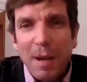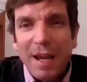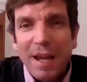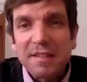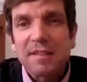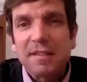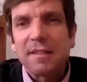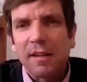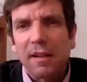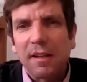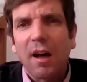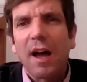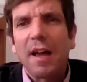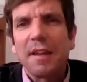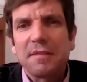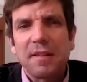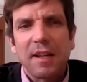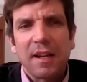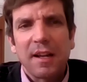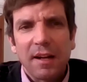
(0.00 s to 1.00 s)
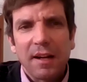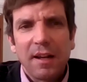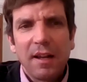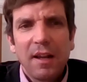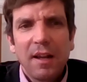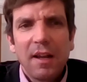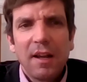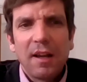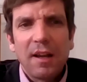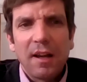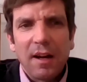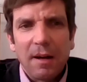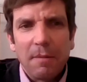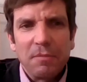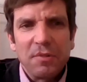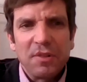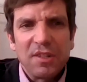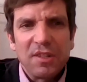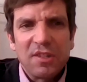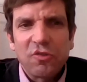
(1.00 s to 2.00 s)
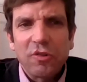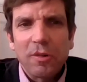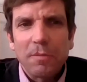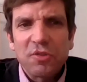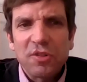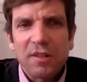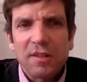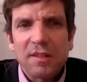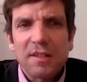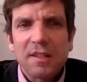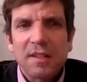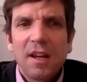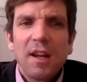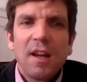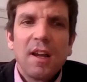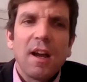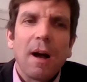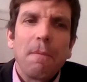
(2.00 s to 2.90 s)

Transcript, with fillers: bestializing um, descriptions.